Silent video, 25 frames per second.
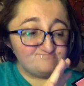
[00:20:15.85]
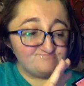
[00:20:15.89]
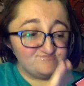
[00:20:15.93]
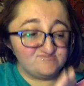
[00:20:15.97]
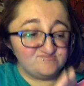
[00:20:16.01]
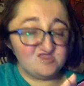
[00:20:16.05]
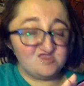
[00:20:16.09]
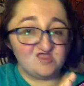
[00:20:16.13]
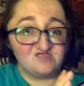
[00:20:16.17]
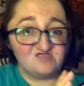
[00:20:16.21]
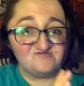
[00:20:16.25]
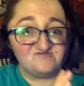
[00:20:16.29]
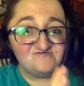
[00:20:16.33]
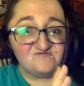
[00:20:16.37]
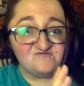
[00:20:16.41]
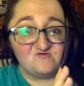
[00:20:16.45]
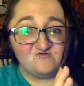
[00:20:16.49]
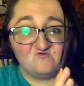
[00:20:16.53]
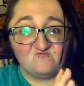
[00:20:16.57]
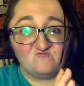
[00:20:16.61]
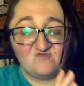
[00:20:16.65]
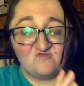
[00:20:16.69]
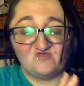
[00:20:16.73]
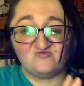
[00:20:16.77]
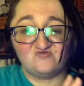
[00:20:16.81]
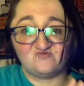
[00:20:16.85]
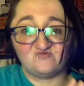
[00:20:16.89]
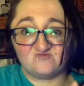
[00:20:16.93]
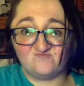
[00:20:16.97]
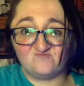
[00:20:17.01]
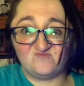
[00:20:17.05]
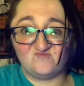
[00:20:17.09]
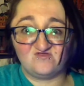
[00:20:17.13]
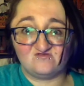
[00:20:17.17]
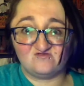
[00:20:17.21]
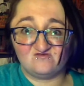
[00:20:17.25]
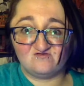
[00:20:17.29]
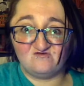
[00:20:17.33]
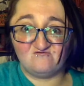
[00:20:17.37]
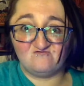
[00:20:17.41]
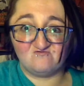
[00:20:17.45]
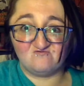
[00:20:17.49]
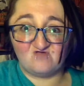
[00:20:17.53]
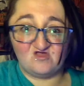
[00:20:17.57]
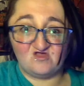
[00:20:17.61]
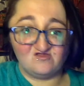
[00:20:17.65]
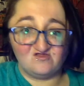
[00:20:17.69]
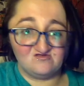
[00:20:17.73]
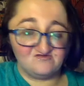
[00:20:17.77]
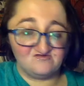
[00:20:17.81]
nice arrangement of
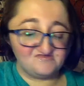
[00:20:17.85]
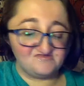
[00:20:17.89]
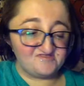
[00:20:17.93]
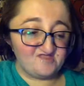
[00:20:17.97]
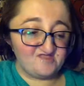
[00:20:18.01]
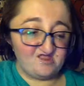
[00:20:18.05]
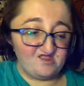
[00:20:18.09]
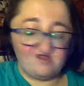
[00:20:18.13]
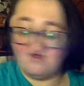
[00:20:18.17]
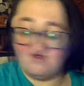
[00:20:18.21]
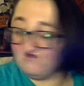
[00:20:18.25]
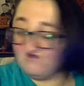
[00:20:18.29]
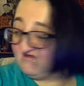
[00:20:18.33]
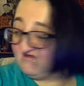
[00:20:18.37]
colors there.